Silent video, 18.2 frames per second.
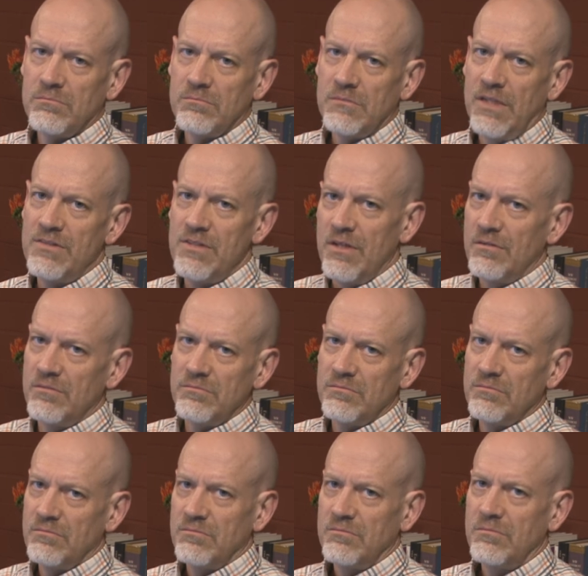That's it.
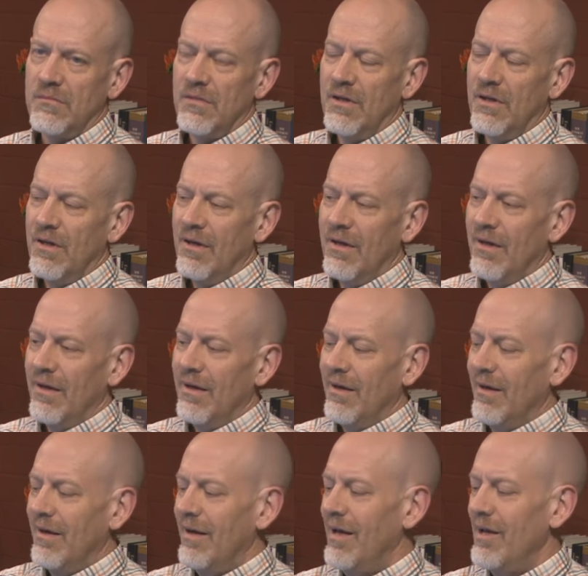
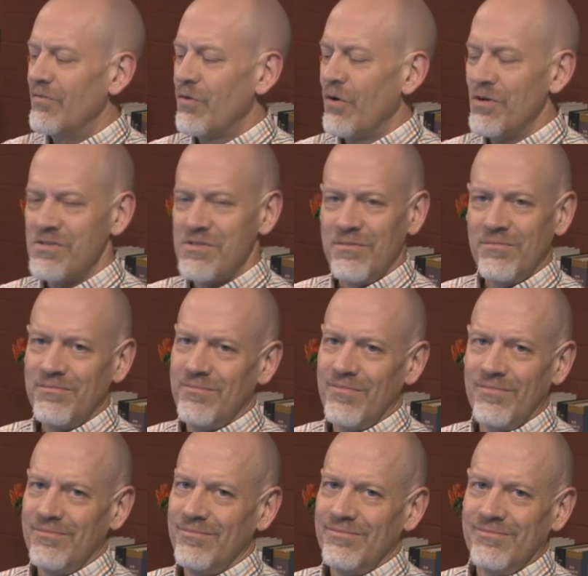And of course, it
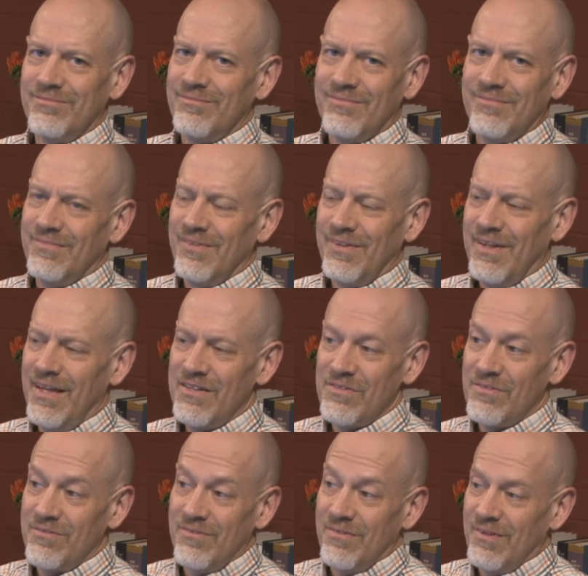
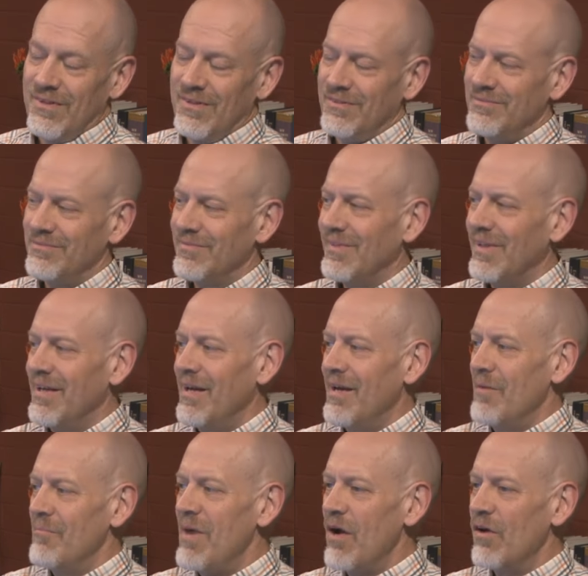that's
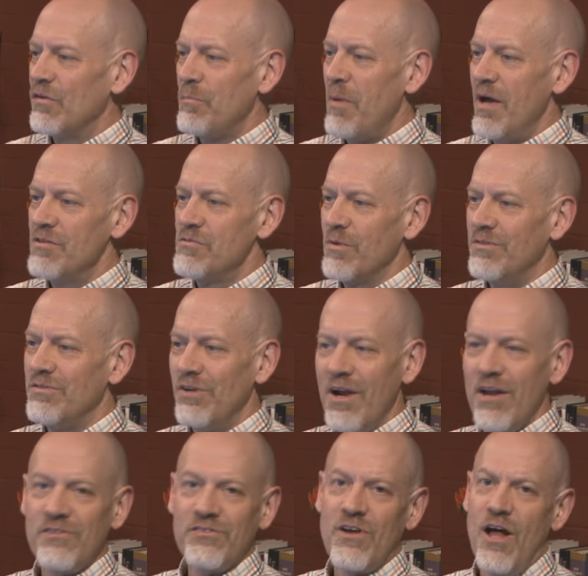my response was,
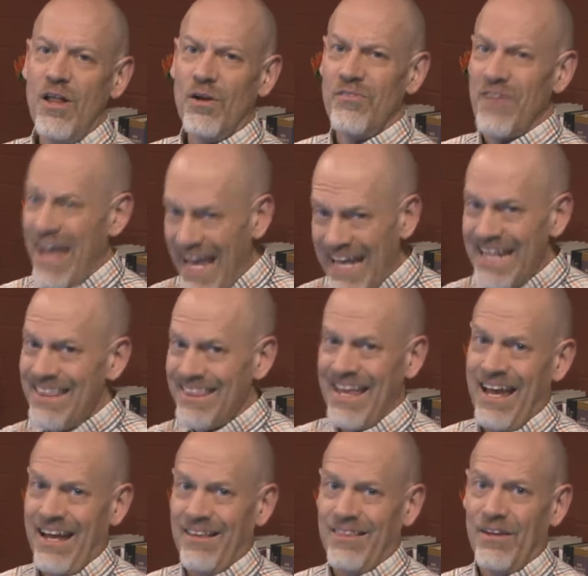"You're not a scholar of
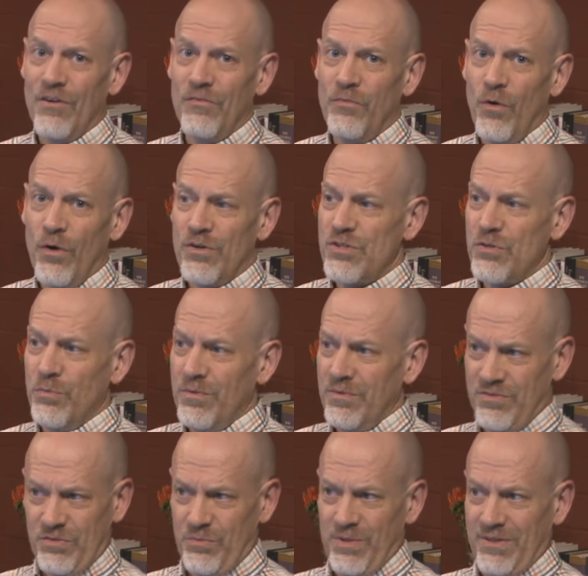anything. Therefore,
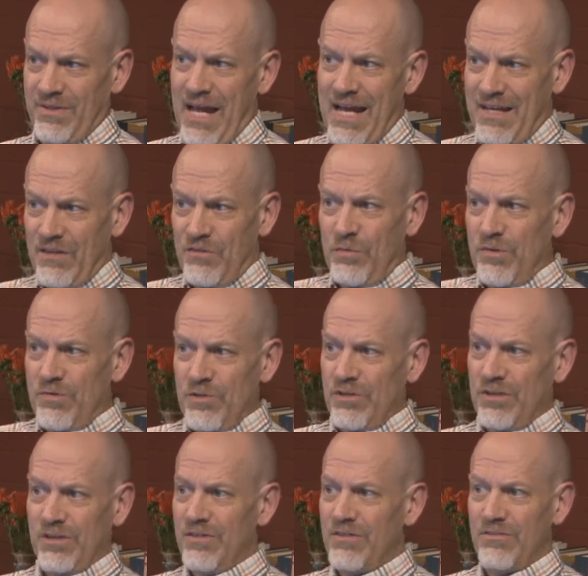should, should we? I guess we
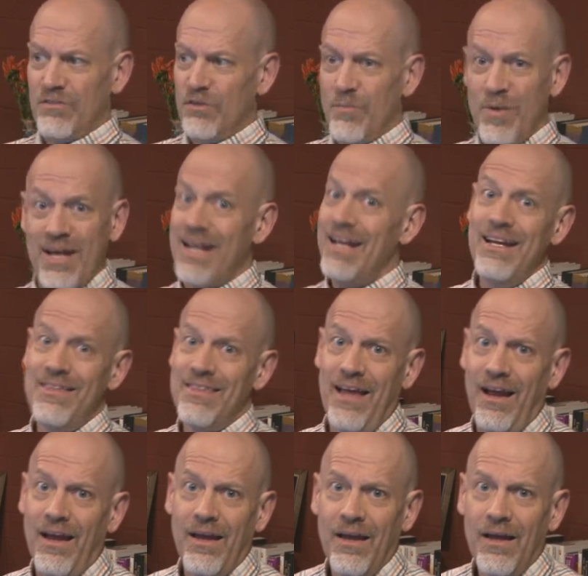shouldn't listen to you about
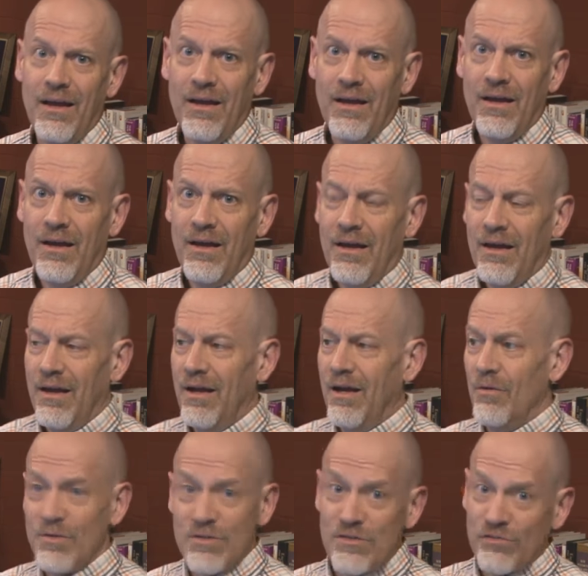anything."
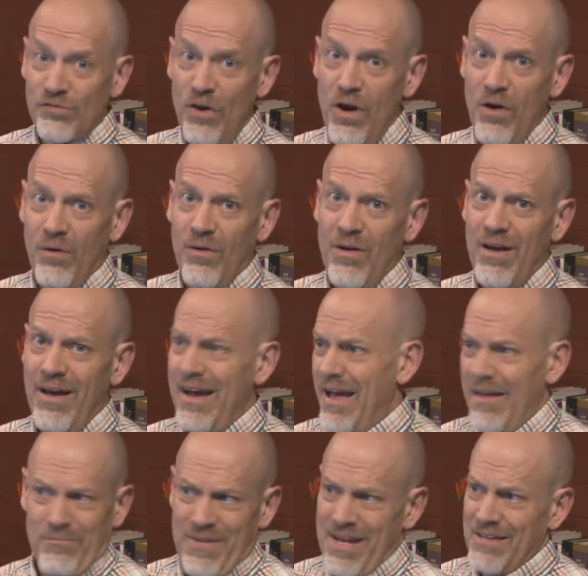Uh, which is true. I,
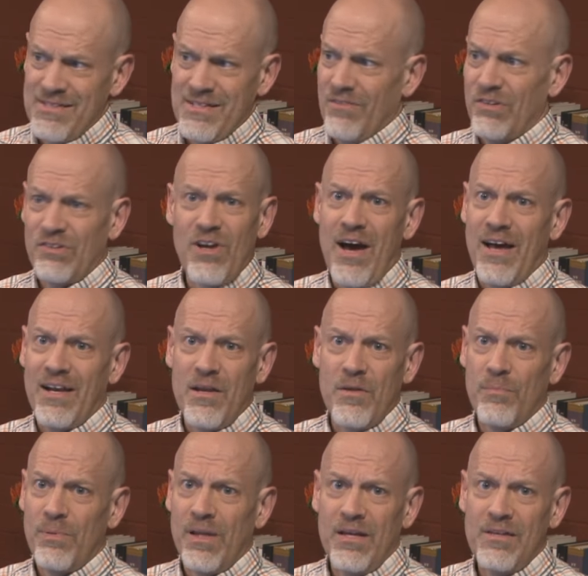I, man's never taught
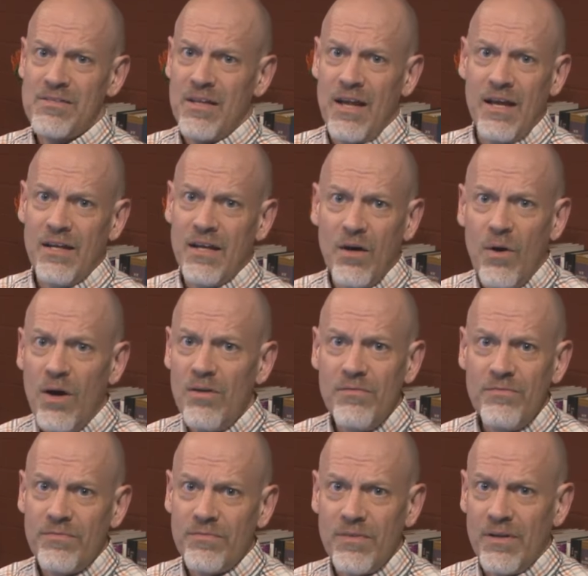any place that I know
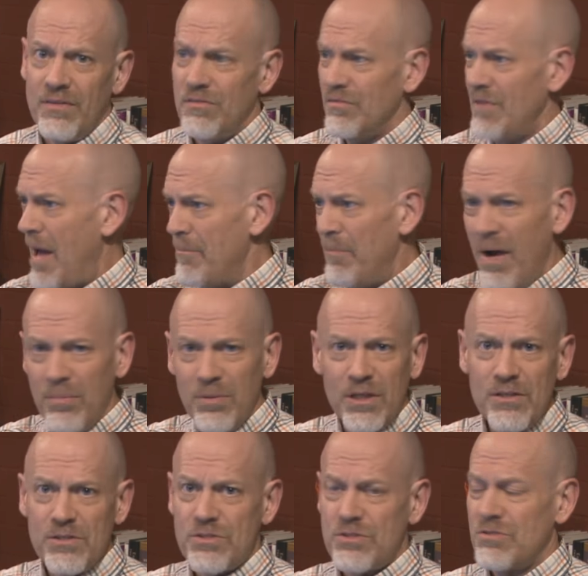of. is not
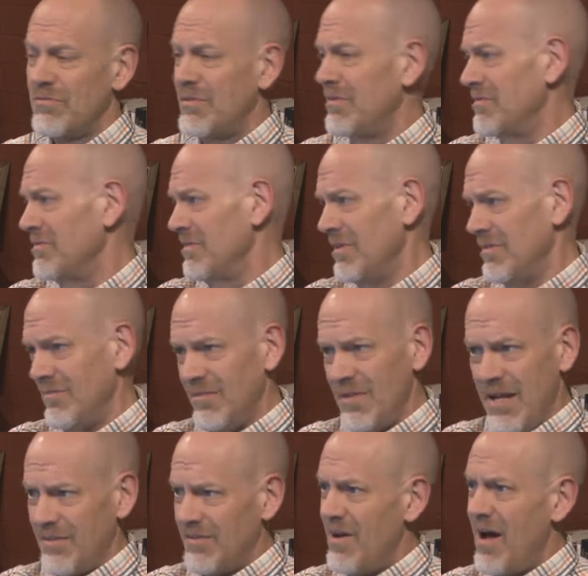published. is
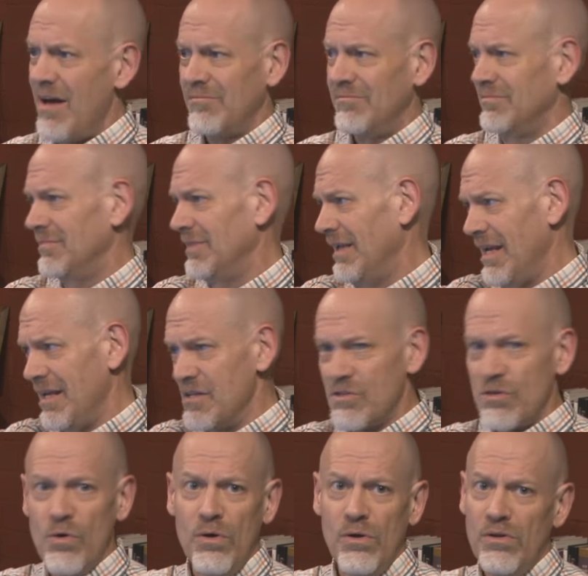not taught in any
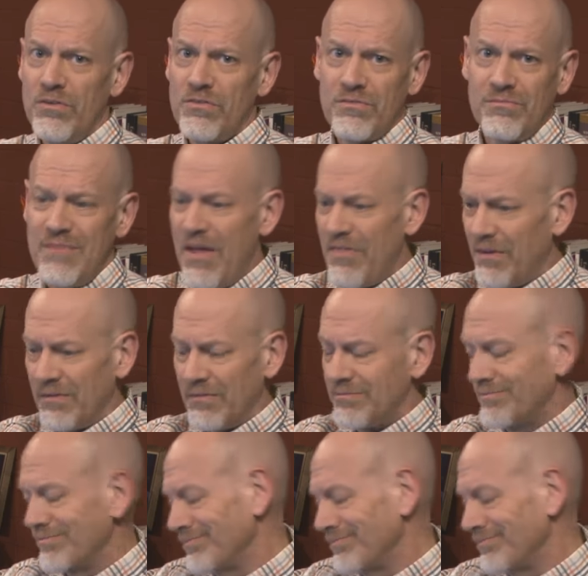schools. Nothing.